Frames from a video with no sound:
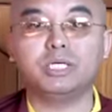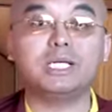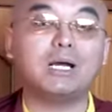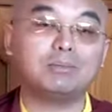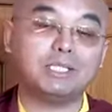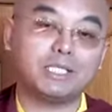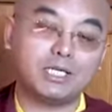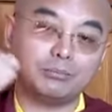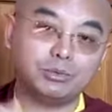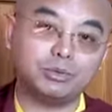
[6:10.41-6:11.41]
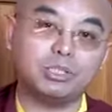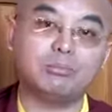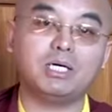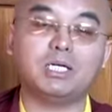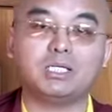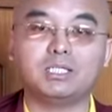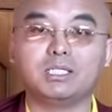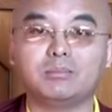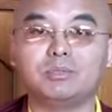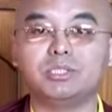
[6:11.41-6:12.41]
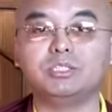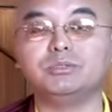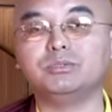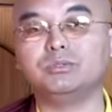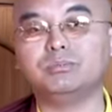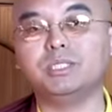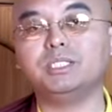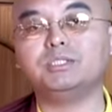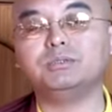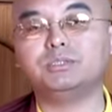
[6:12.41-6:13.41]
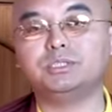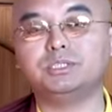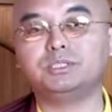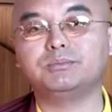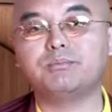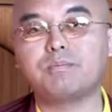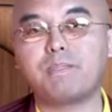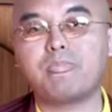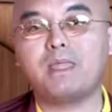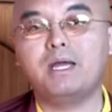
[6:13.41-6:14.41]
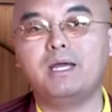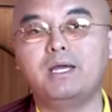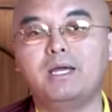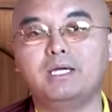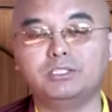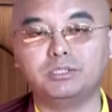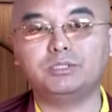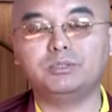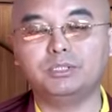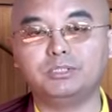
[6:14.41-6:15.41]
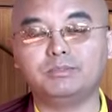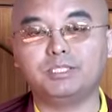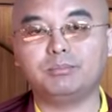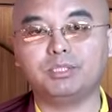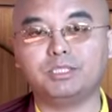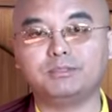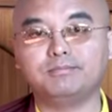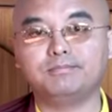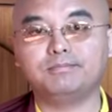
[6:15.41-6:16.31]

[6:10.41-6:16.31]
And after he come to Nepal, Kathmandu, he do many retreats. And this retreat is very important.